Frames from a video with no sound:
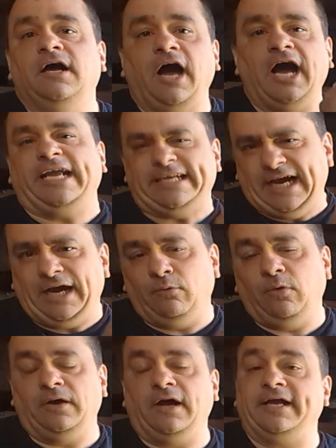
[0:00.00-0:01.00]
I got
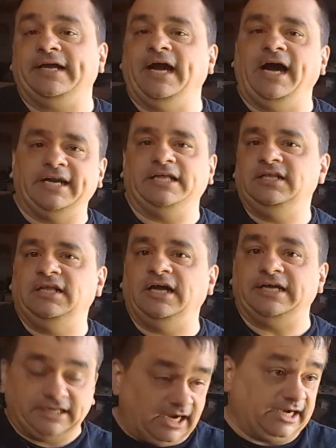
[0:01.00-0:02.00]

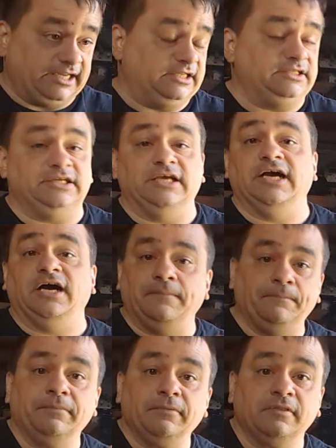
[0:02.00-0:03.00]
it, yeah.
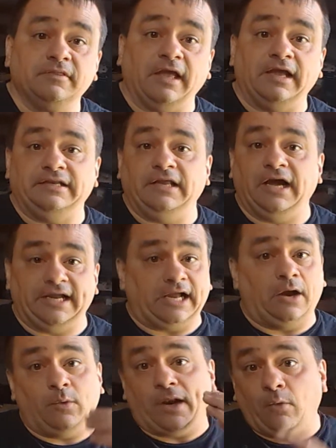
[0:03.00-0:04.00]
I
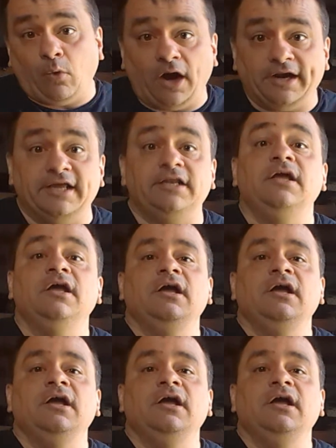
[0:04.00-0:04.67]
got what I wanted.